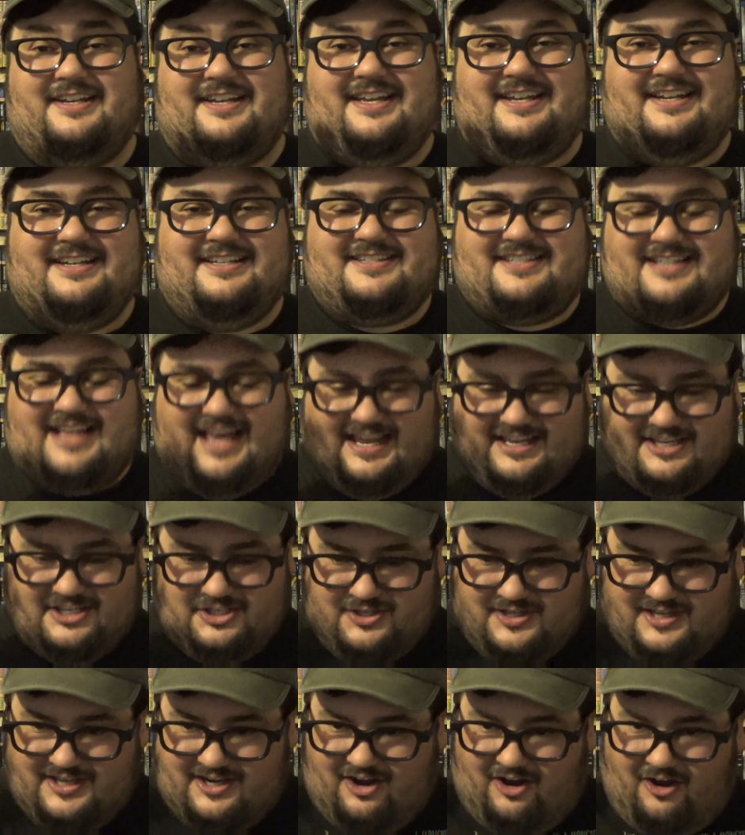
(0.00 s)
And it's like
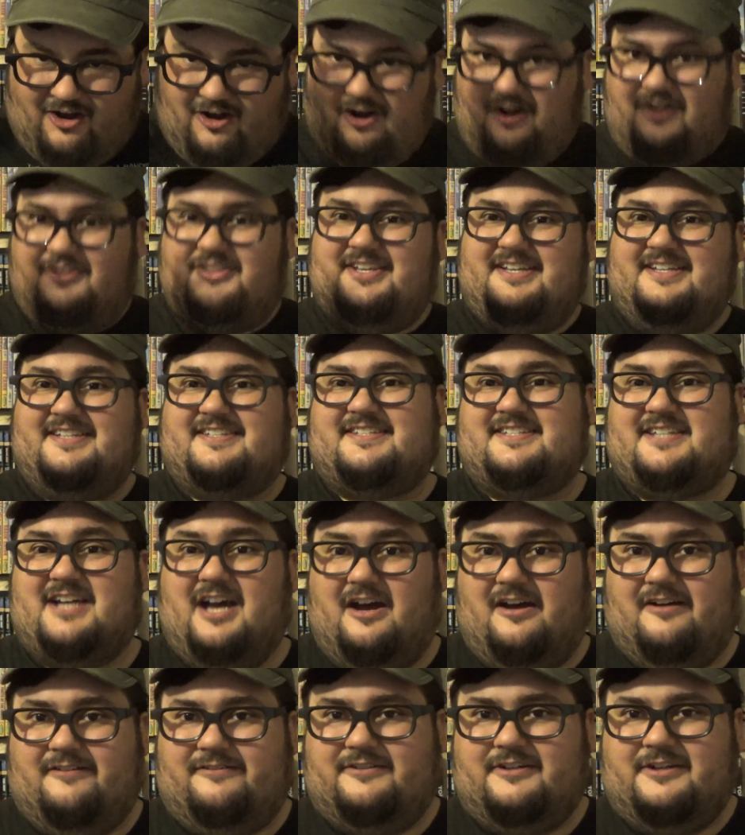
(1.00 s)
you get all these
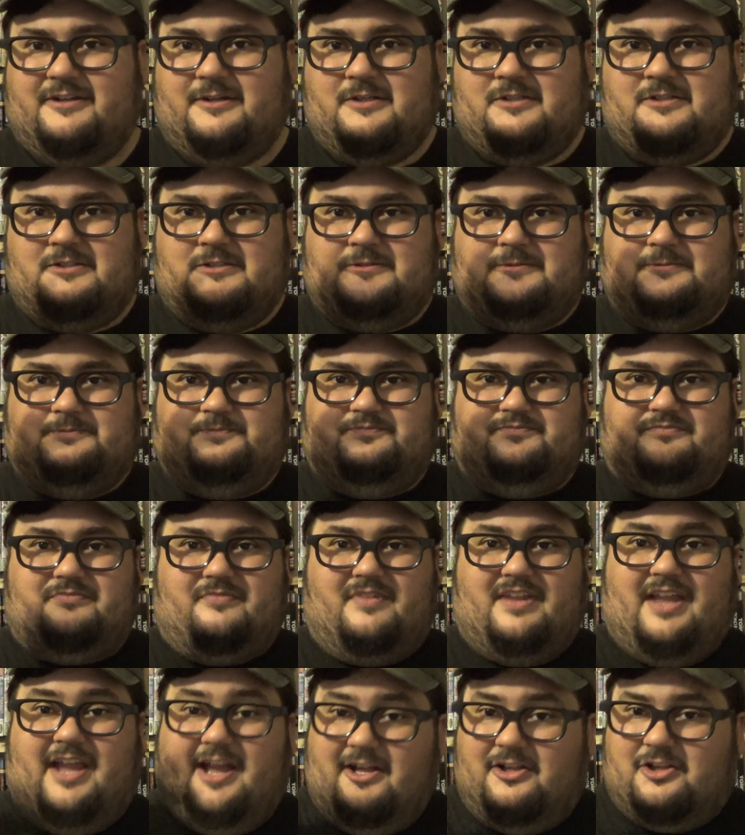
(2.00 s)
stuff,
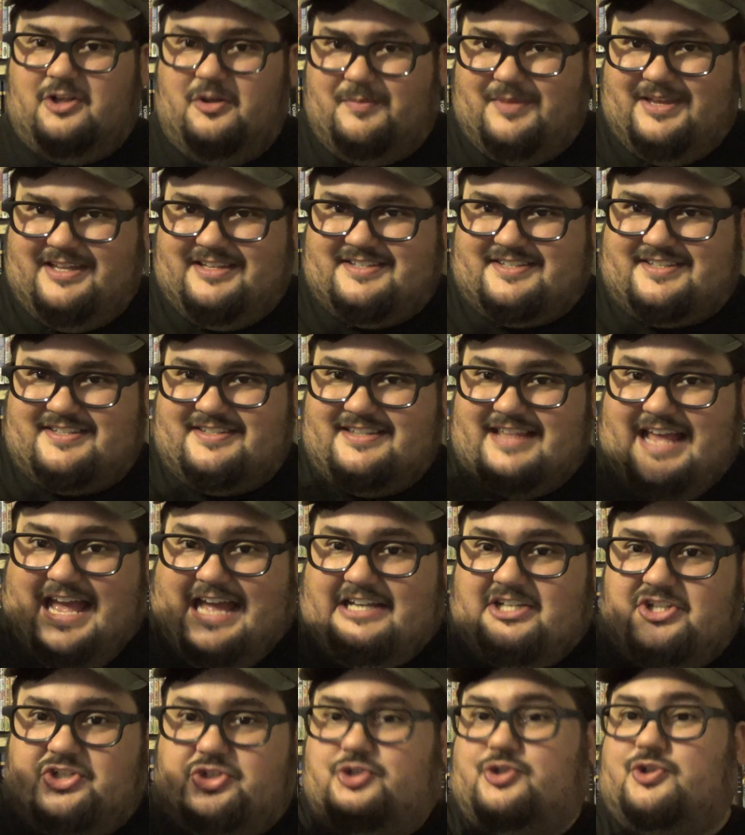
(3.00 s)
elements
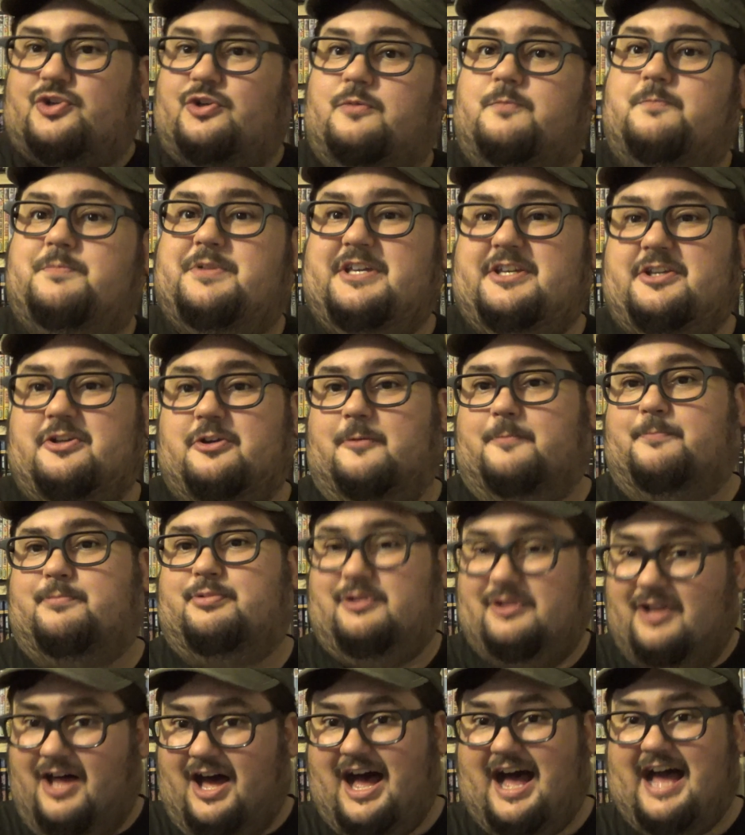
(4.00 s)
that should be your
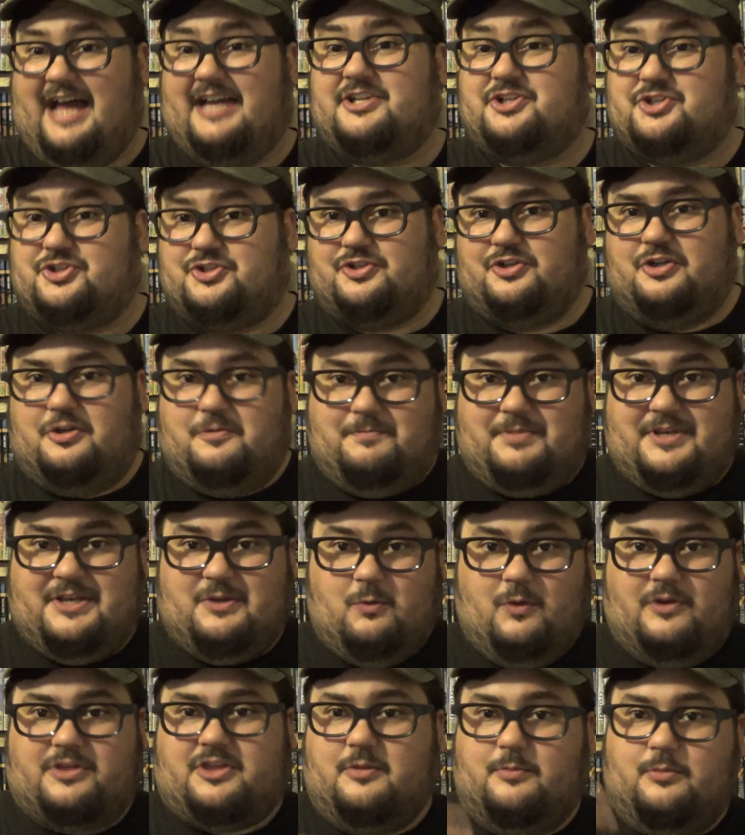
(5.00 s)
plot, should be
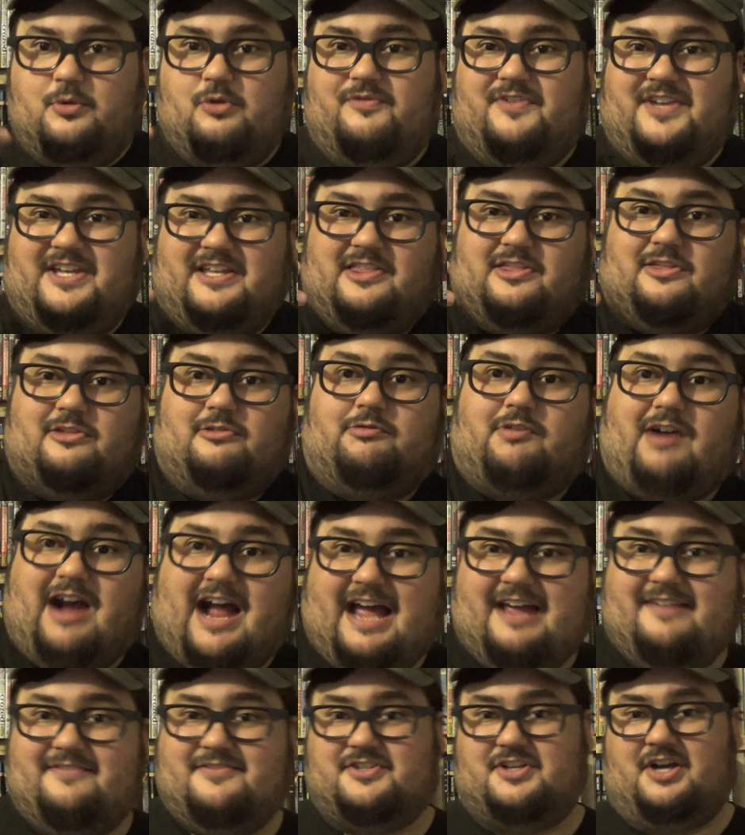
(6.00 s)
what the movie
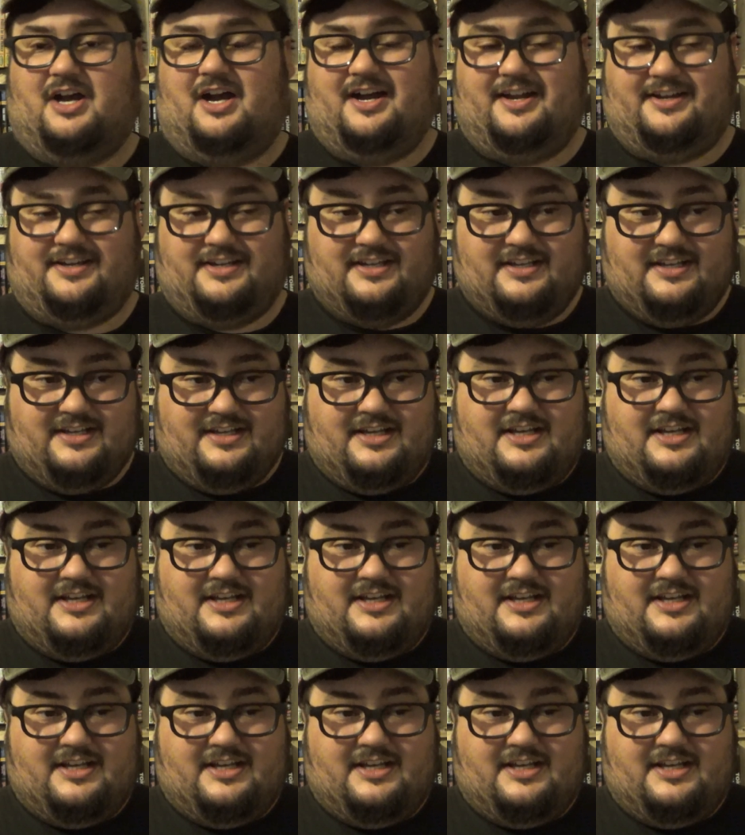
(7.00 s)
thrives on.